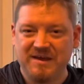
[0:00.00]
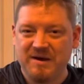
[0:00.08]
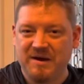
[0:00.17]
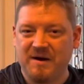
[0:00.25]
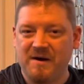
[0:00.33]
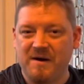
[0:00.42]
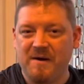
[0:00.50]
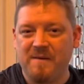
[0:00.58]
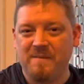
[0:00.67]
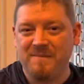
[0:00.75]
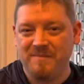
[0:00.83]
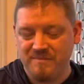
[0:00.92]

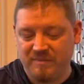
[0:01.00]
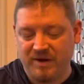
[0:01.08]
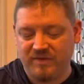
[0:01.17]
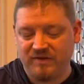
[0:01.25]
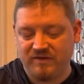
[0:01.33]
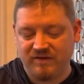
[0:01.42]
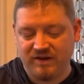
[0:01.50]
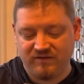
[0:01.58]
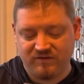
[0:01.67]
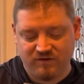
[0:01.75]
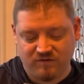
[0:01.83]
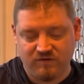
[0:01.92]
But this thing
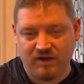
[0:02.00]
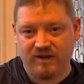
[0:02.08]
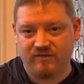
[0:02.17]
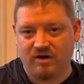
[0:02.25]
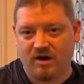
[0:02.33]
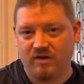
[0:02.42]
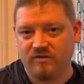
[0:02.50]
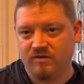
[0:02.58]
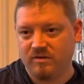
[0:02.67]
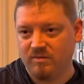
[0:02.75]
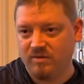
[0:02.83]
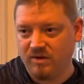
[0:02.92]
still flies
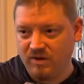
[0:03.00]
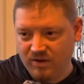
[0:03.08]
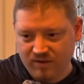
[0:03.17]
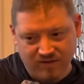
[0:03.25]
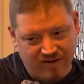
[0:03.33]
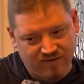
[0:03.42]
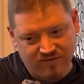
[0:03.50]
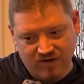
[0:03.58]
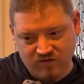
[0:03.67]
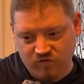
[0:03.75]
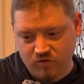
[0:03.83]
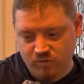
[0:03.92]
awesome. Like I
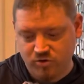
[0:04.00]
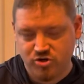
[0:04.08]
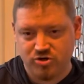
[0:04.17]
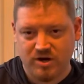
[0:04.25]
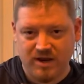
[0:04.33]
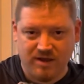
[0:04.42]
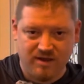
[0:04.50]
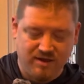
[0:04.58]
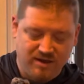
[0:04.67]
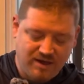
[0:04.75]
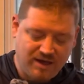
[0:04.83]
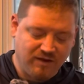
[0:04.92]
said, super straight,
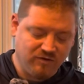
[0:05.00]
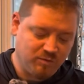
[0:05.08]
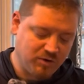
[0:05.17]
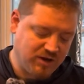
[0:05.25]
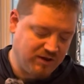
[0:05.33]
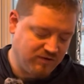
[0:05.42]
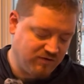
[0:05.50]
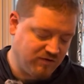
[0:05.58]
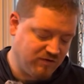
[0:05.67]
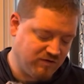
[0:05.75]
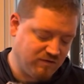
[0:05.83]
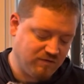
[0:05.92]
has a pretty
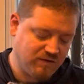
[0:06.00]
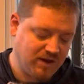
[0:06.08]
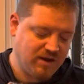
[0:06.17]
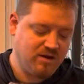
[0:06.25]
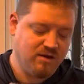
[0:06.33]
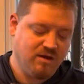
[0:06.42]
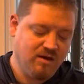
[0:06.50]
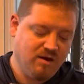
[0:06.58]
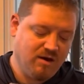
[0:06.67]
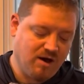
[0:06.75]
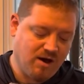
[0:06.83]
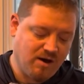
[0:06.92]
consistent fade.
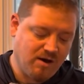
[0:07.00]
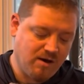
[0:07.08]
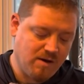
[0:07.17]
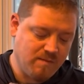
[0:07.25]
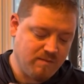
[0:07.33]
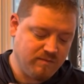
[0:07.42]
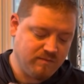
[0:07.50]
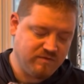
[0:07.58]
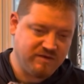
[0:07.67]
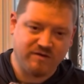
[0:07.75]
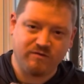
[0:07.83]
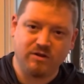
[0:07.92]

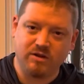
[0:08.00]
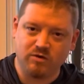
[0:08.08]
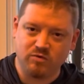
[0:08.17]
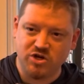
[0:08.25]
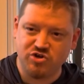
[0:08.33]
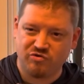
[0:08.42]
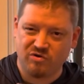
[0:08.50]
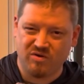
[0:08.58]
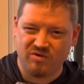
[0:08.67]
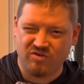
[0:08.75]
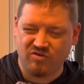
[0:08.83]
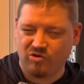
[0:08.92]
Definitely reach for
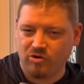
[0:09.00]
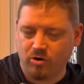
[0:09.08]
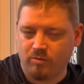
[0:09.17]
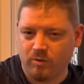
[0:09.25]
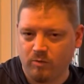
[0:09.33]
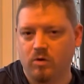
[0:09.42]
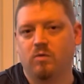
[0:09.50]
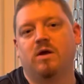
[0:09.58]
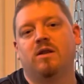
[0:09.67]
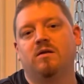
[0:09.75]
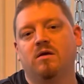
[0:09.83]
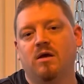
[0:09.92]
it with a little bit more
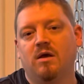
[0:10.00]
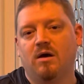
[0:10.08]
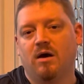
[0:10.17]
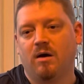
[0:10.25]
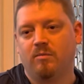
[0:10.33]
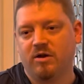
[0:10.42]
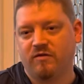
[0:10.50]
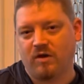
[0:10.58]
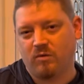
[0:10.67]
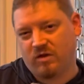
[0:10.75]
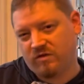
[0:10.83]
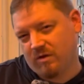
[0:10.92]
wind. But if I
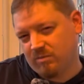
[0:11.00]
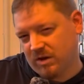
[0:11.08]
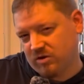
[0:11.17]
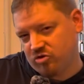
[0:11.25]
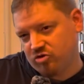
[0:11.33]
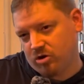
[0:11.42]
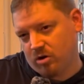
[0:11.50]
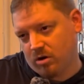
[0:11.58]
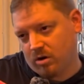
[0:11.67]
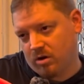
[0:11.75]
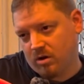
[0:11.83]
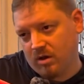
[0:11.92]
want something to
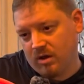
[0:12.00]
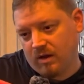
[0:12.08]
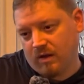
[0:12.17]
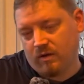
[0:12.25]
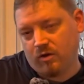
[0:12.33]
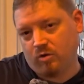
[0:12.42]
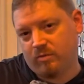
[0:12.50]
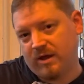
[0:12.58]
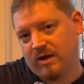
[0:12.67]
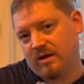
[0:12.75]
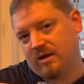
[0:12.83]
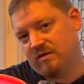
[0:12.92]
turn a little
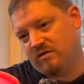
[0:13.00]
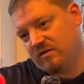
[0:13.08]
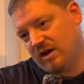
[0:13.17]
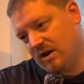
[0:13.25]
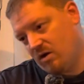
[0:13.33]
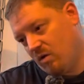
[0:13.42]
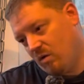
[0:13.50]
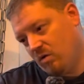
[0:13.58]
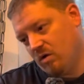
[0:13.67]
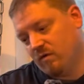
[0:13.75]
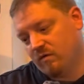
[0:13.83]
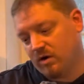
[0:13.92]
bit and just kind of hold
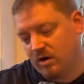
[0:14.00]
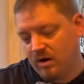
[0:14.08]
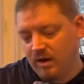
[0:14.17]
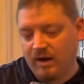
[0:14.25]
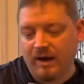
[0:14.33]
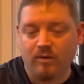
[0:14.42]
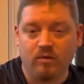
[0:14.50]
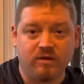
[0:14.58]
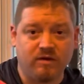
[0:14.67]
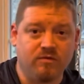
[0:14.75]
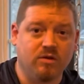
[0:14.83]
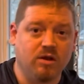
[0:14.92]
over, I will
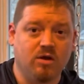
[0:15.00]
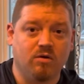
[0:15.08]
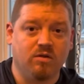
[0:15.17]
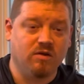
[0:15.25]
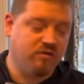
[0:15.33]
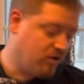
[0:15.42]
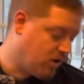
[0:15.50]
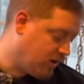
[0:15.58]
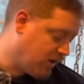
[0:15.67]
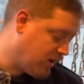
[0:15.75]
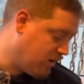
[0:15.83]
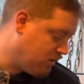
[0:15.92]
definitely go to this
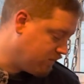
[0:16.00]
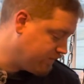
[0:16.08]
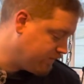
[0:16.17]
Hawkeye here.